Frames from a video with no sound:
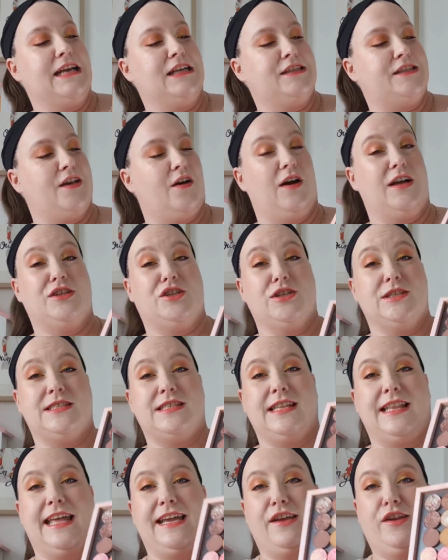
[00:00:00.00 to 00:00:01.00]
So I'll
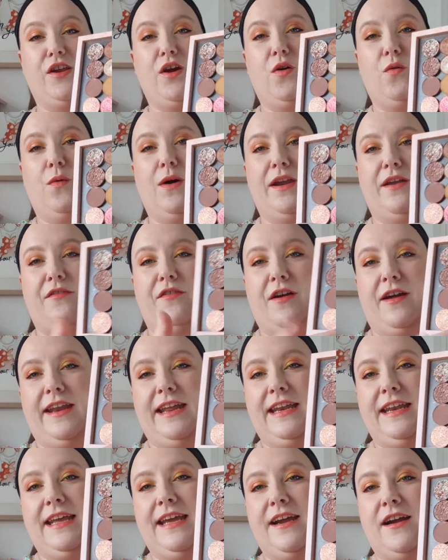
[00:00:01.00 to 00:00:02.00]
just let you know what I've got
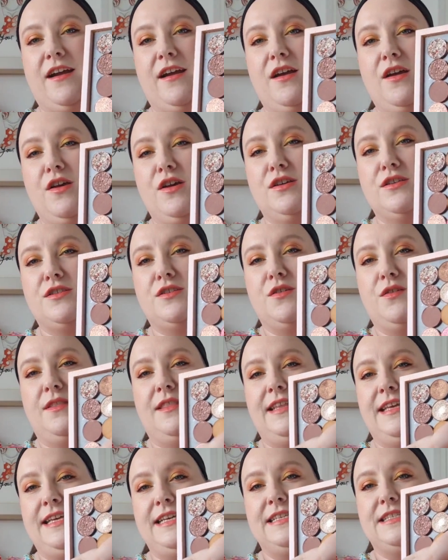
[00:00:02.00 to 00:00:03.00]
in here. So
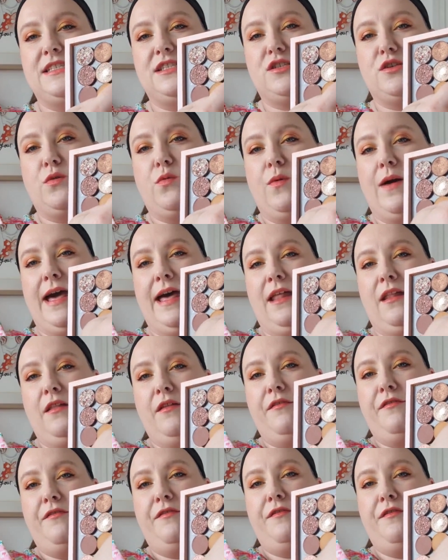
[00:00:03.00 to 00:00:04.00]
these
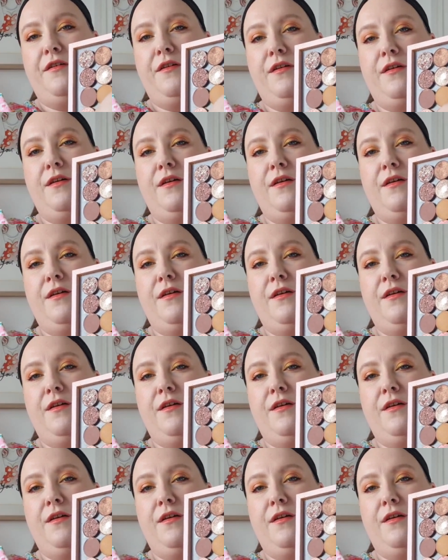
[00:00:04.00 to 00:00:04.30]
12